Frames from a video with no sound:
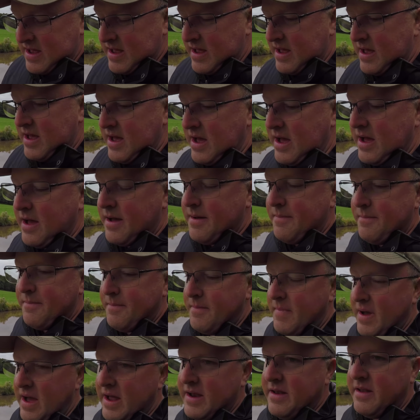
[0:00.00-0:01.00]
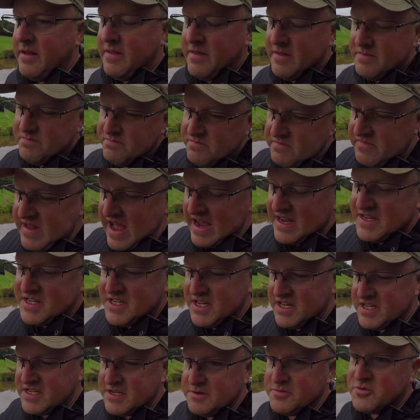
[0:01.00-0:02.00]
Next to the
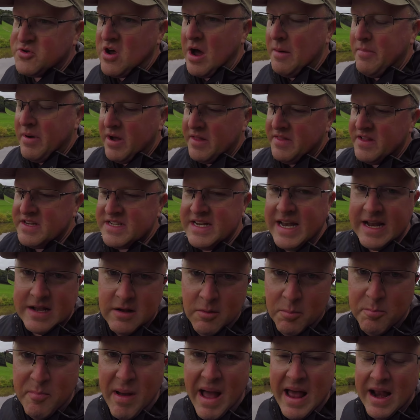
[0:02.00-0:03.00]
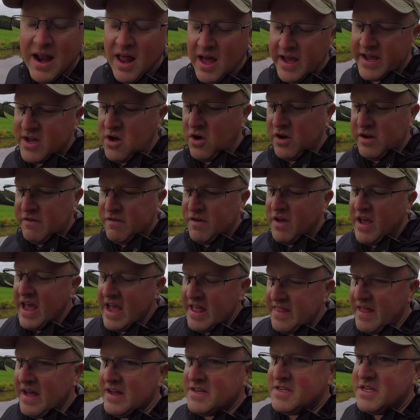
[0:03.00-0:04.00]
subscribe button there's a little bell icon. If you hit
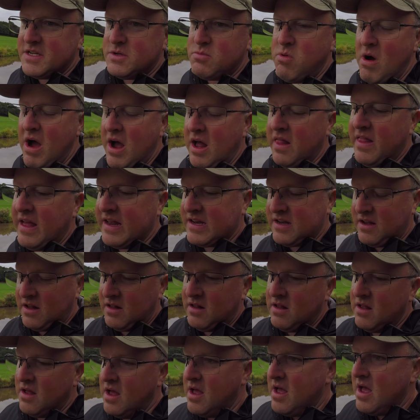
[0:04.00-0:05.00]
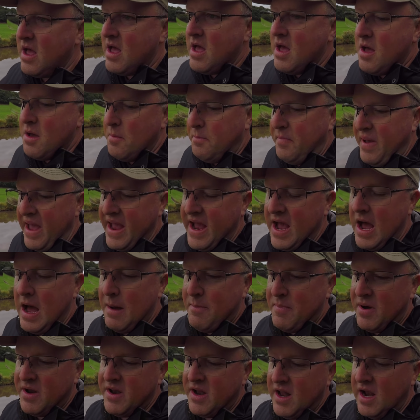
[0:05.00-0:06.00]
that as well, that'll ping up
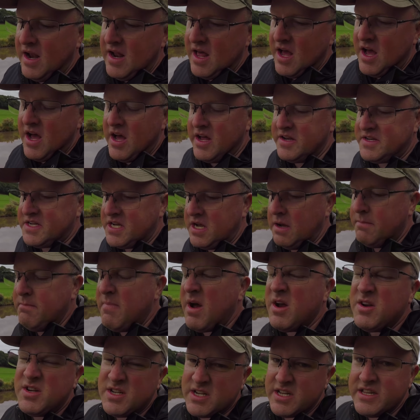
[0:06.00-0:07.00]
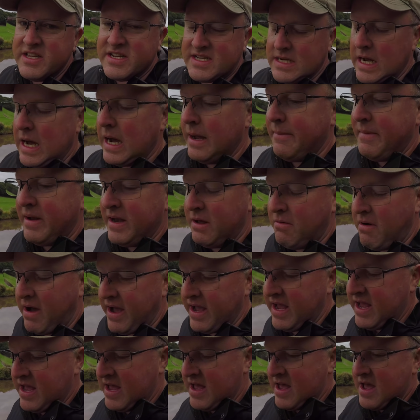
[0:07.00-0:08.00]
an alert most of the time anyway
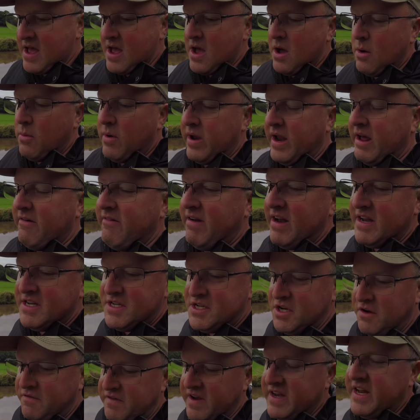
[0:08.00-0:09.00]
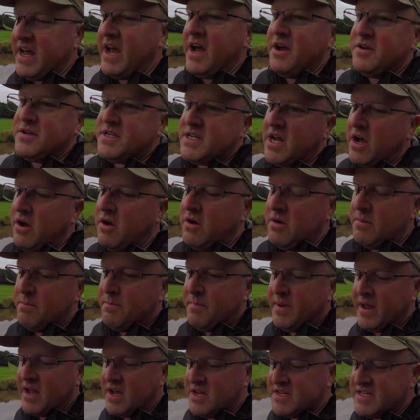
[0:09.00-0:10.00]
when I release new videos. So
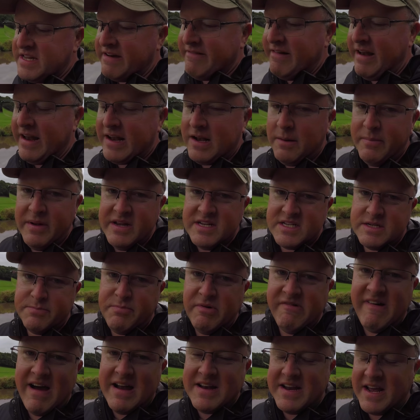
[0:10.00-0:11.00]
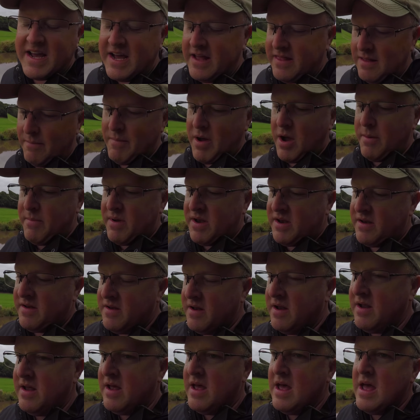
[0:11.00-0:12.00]
because they're a little bit sporadic at the moment,
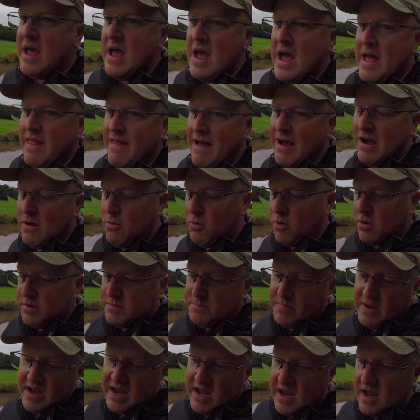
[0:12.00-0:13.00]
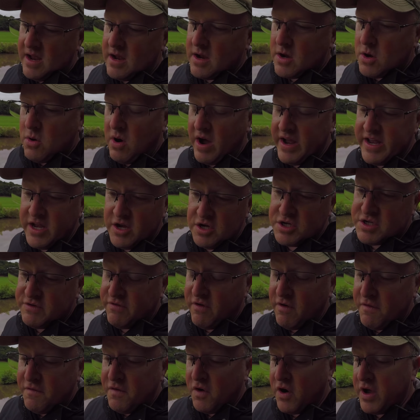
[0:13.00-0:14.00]
that would be quite useful
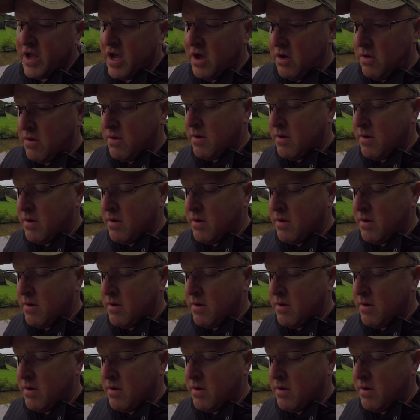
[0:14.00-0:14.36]
for you.